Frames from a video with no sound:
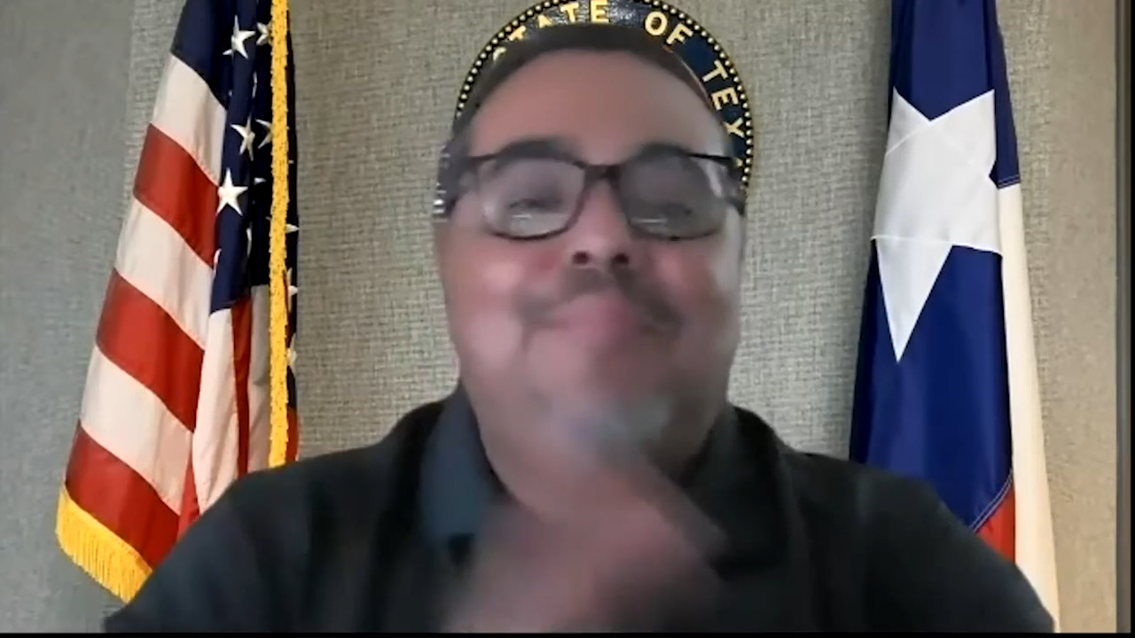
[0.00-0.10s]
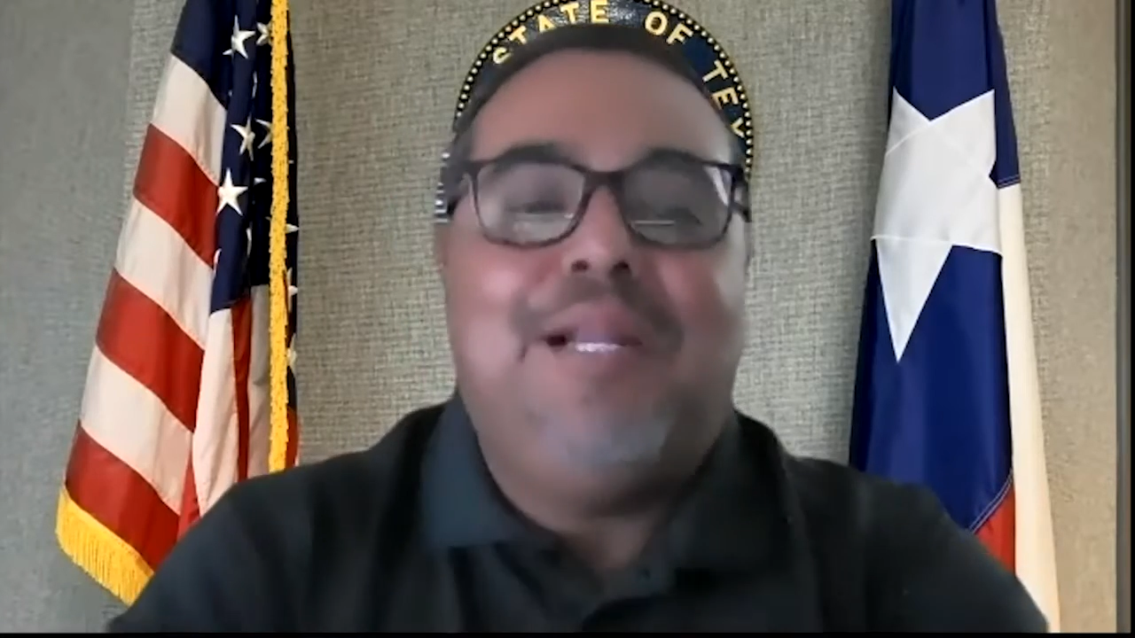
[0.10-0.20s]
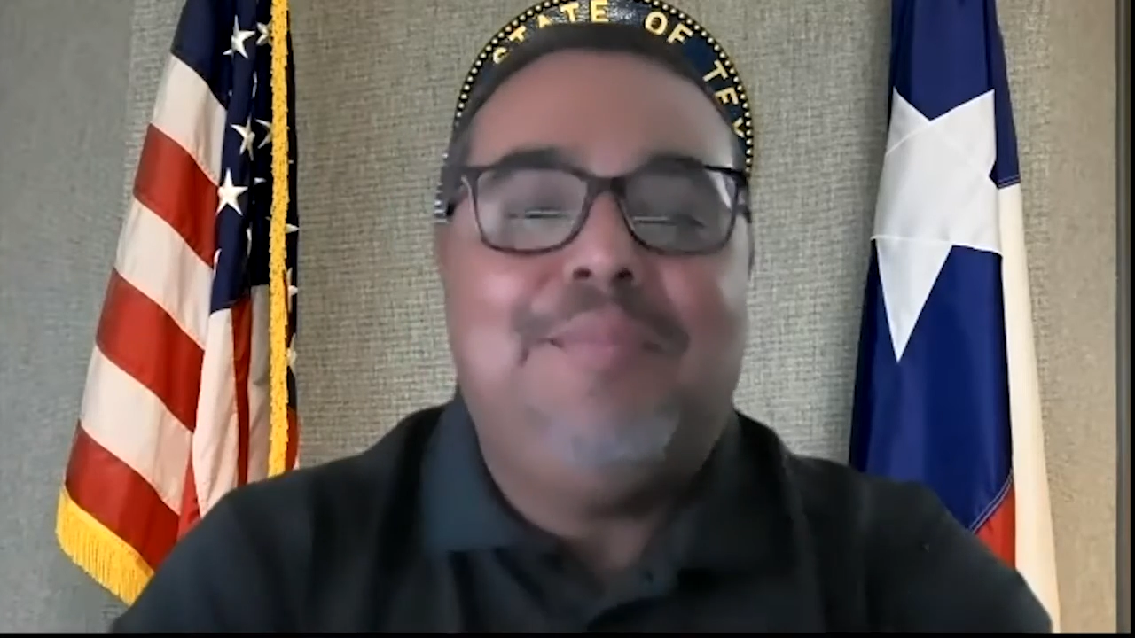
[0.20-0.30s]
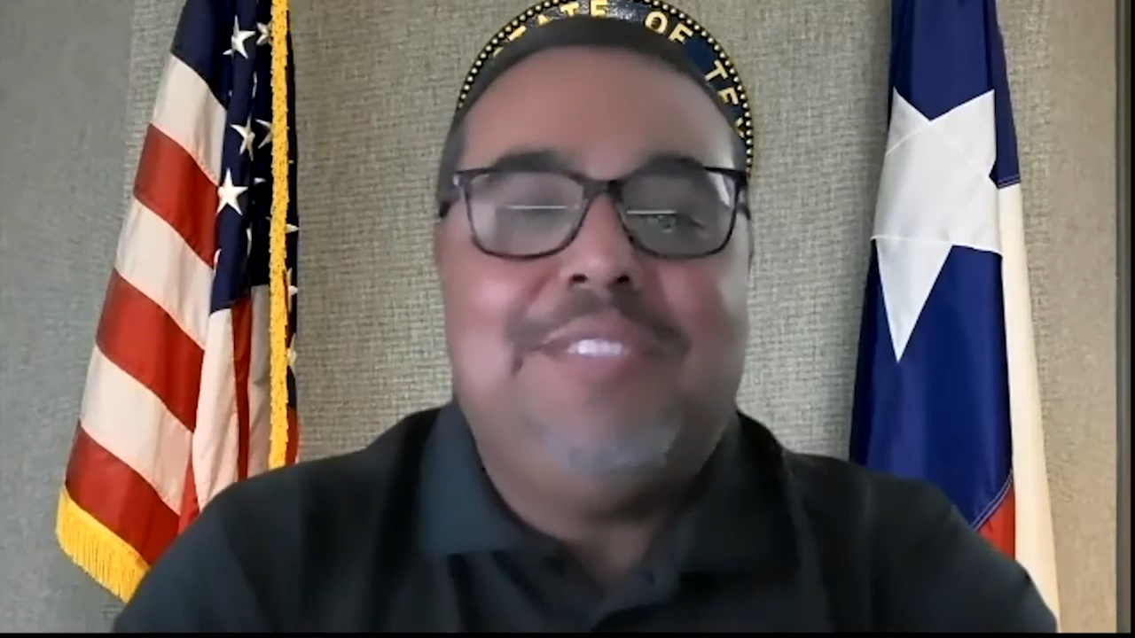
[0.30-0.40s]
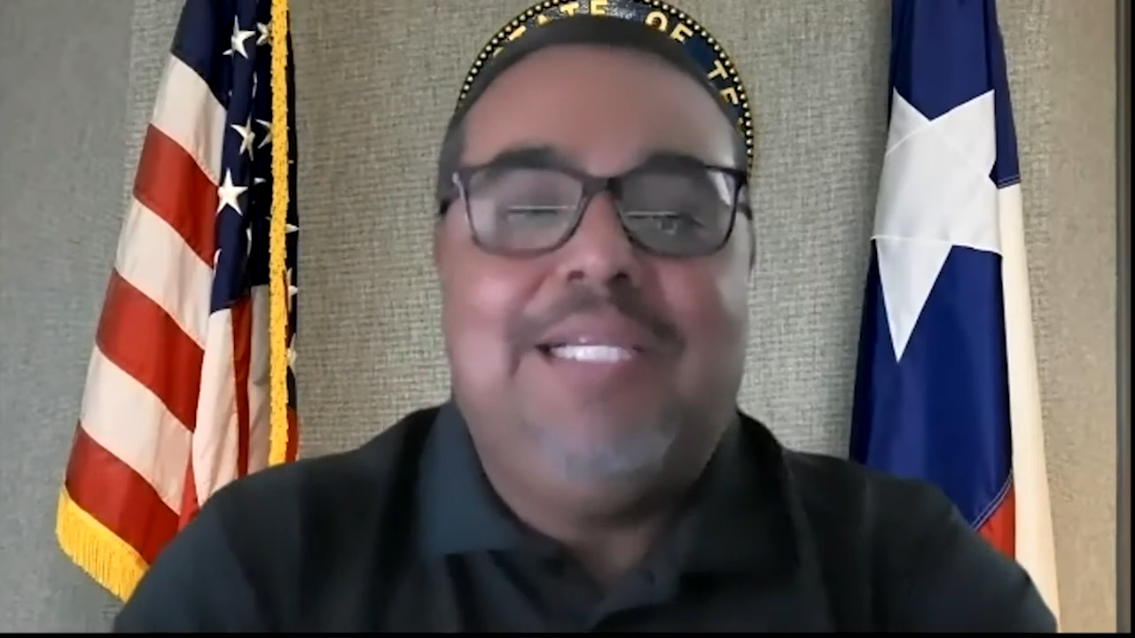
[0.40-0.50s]
but
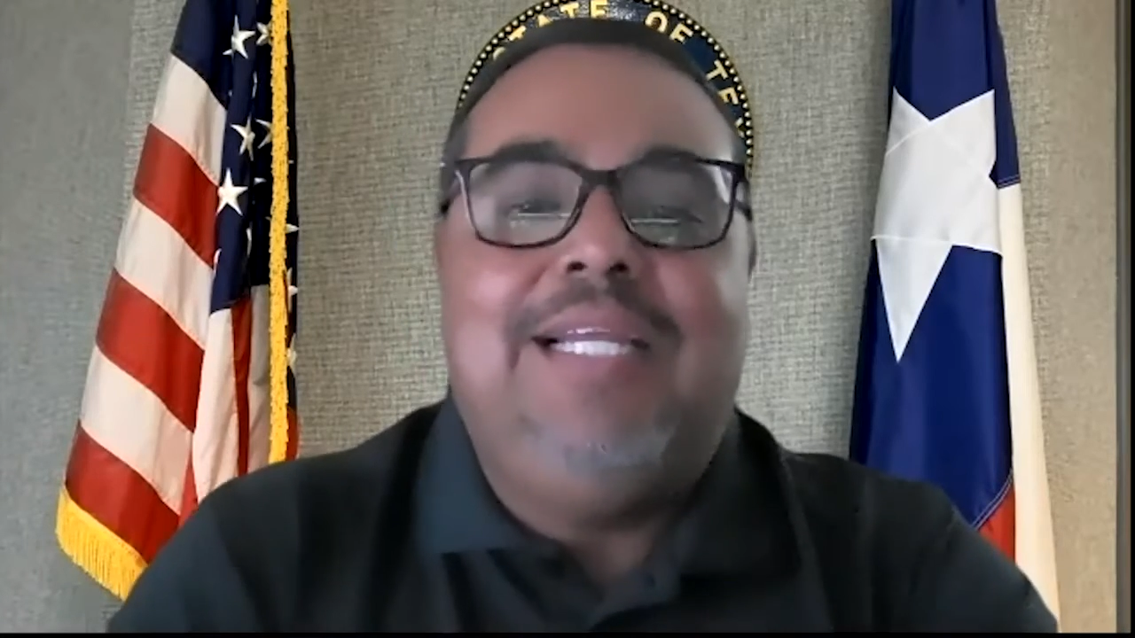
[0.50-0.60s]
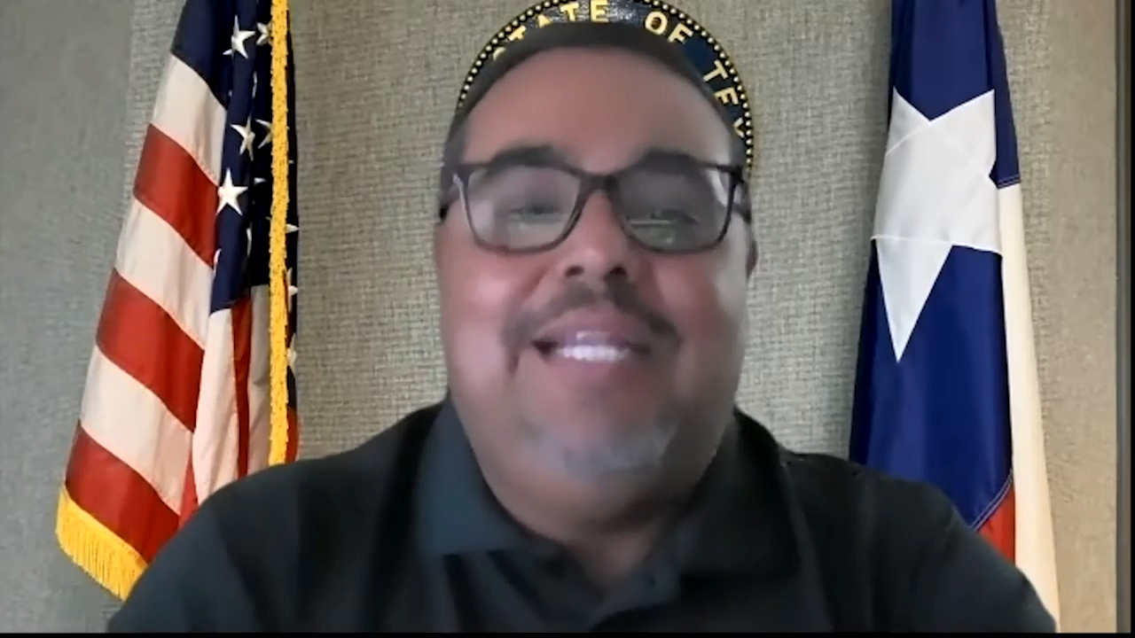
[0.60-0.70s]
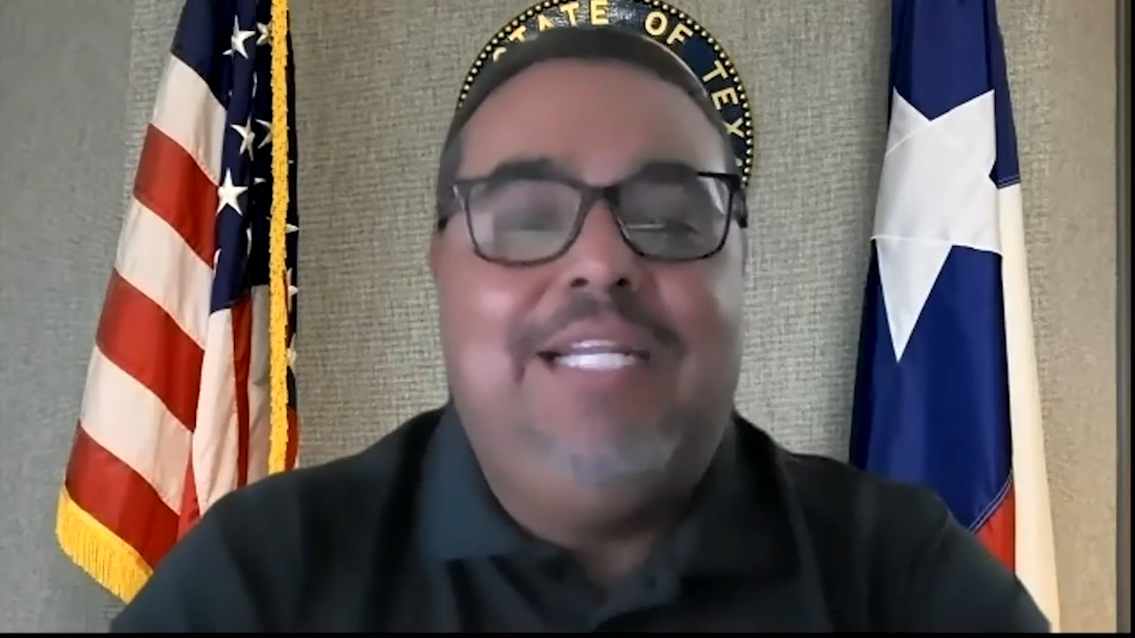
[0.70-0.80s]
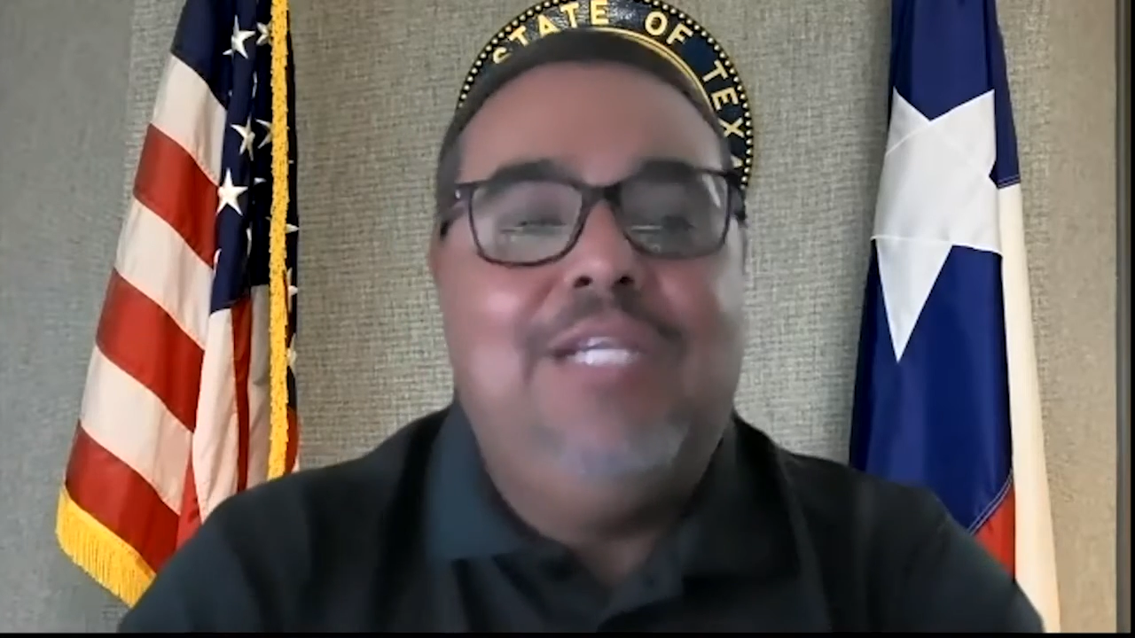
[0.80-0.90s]
I'm saying it.